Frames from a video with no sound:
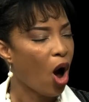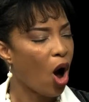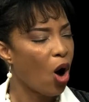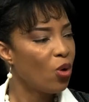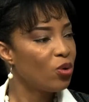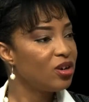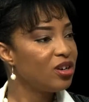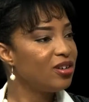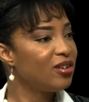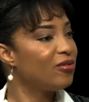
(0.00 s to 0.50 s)

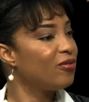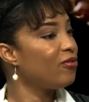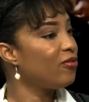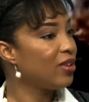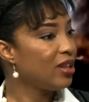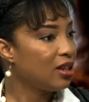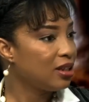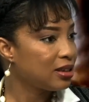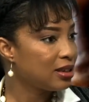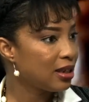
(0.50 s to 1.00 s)
How did it
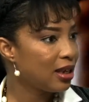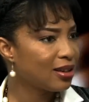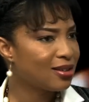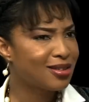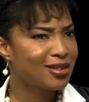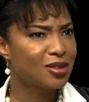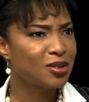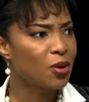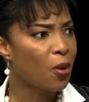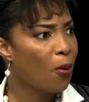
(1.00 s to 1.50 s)
feel to get
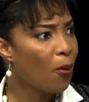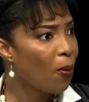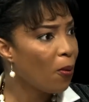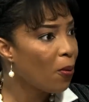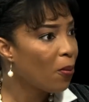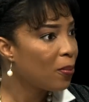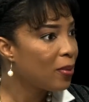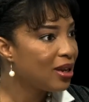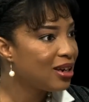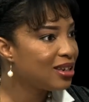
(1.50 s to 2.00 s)
so
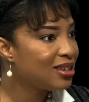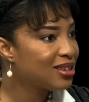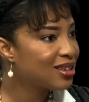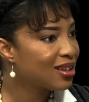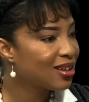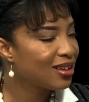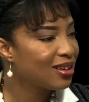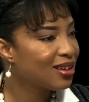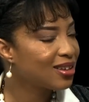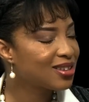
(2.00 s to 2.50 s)
many
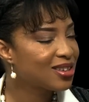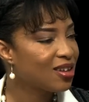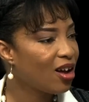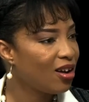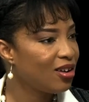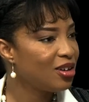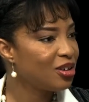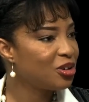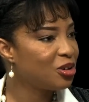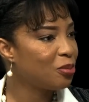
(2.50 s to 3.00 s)

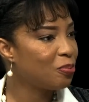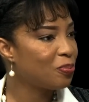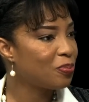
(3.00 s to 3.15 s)
scholarship